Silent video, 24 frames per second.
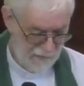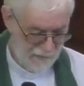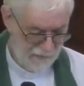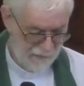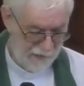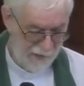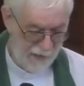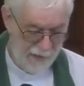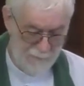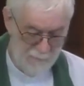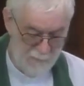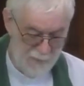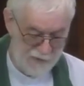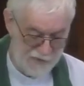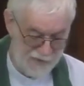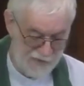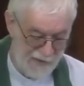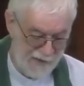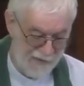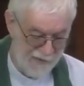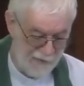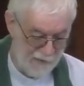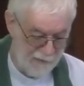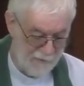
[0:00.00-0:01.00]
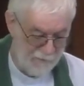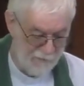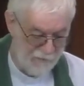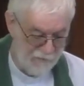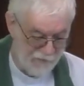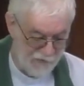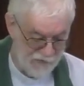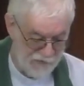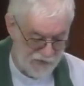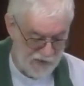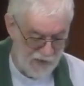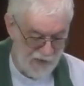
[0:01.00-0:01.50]
The hymn we sang at the
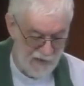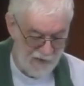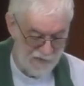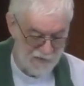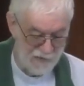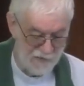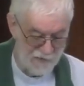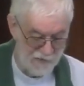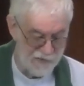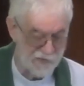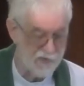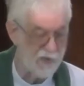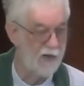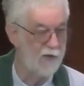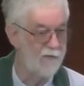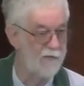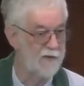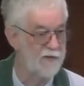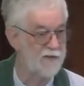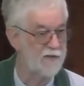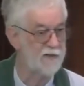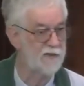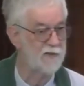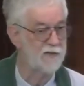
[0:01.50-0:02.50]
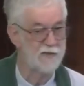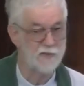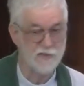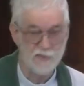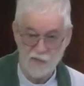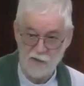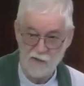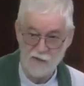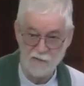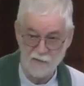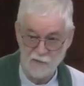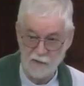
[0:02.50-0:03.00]
start of the service
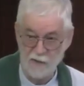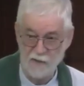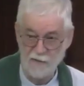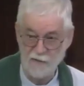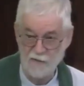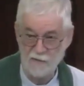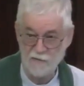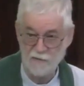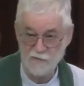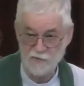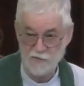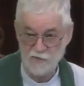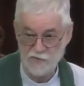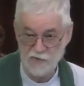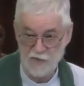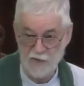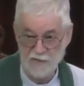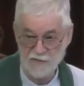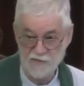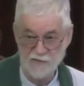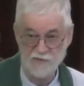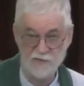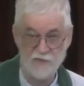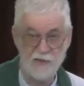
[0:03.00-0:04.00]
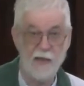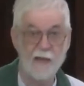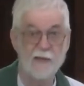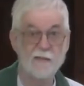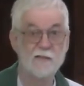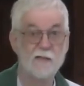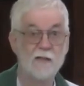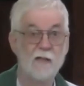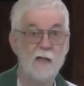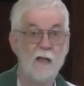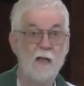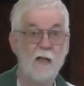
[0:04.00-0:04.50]
certainly suggests
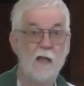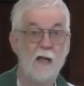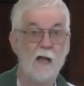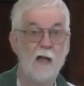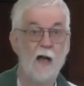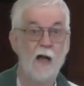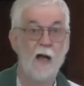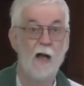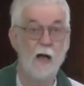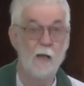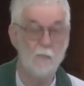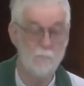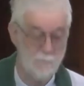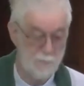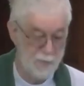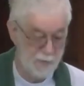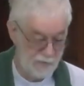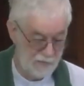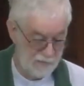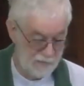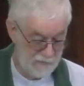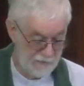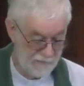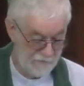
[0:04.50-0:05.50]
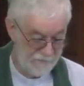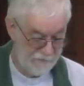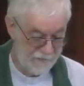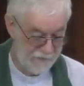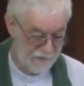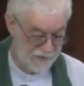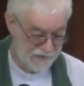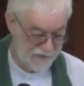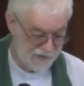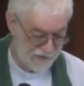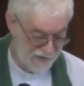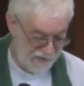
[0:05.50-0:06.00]
that. Humbled for
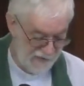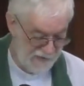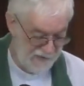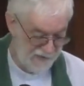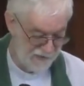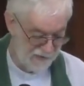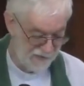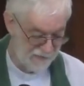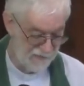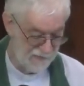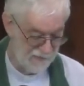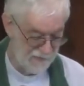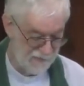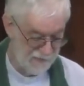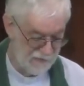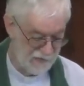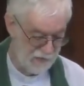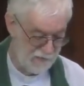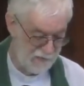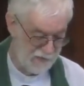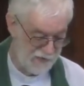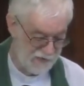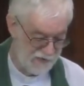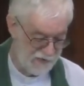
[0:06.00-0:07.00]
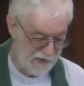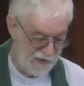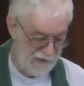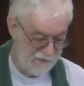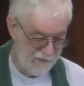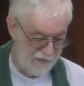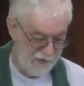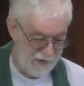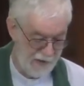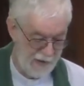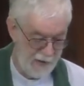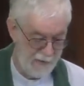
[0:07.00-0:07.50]
a season to receive
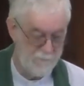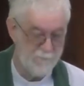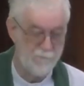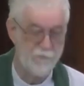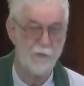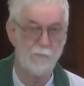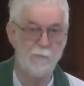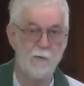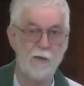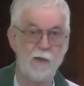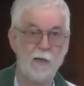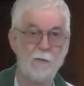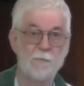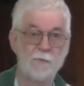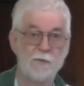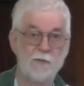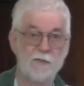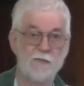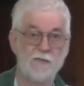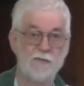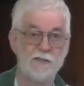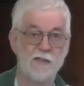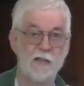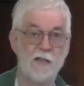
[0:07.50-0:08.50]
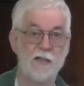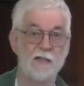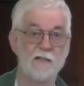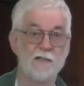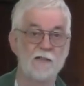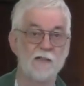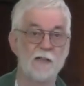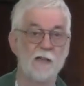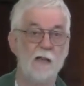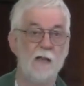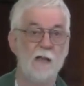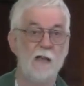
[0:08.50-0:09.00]
a name from the lips of
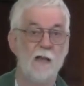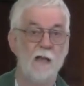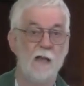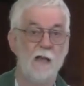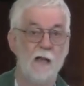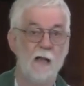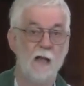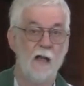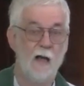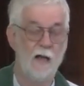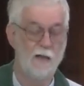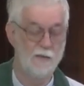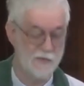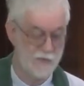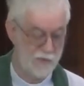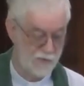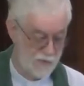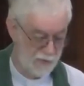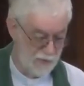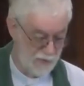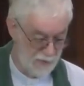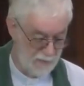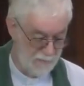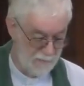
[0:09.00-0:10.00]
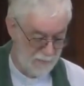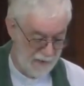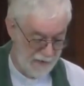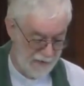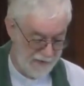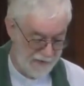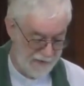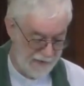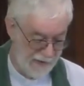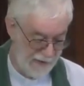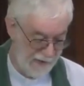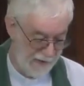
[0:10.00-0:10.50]
sinners unto whom
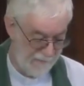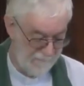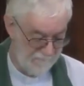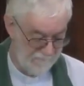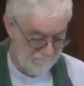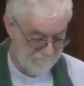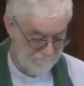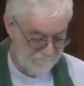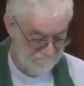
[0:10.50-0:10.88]
he came.